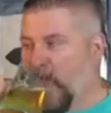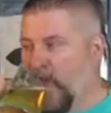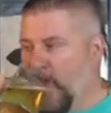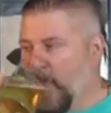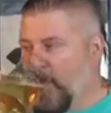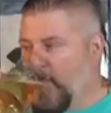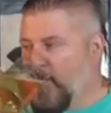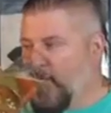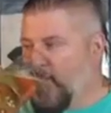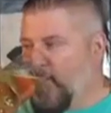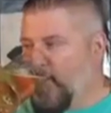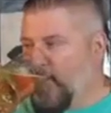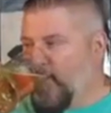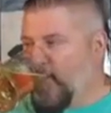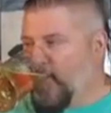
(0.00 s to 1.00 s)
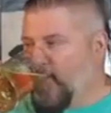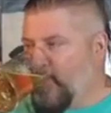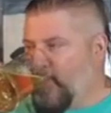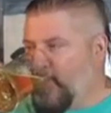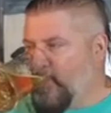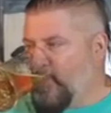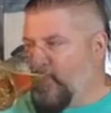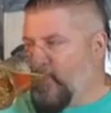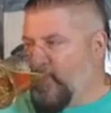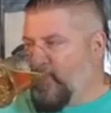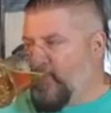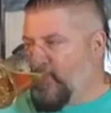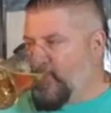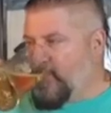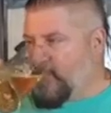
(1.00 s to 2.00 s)

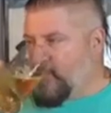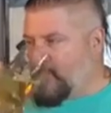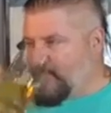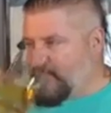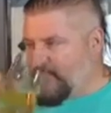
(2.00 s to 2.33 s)
No one is speaking in this clip.